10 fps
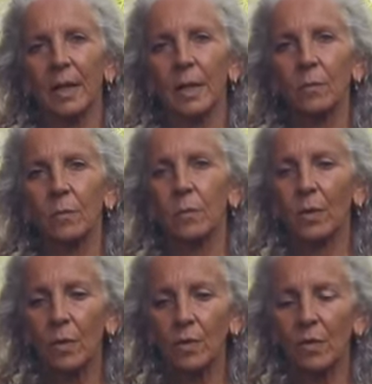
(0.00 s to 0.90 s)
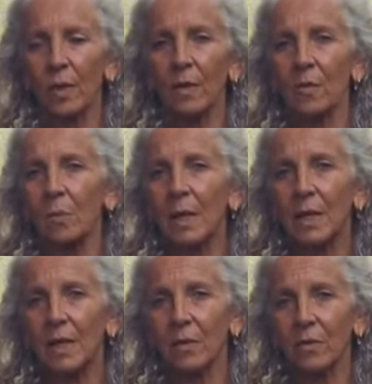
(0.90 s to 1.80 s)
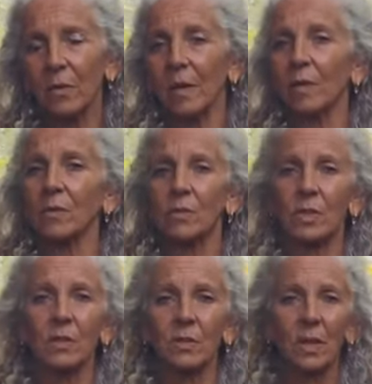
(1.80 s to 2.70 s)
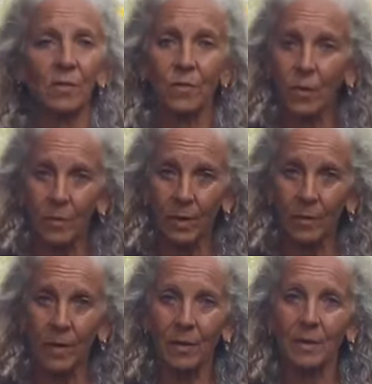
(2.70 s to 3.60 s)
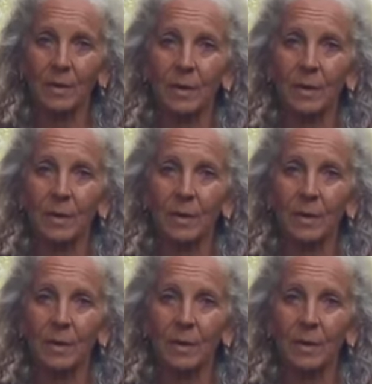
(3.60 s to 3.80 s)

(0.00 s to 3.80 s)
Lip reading: And what those things mean is that the energy is not flowing well,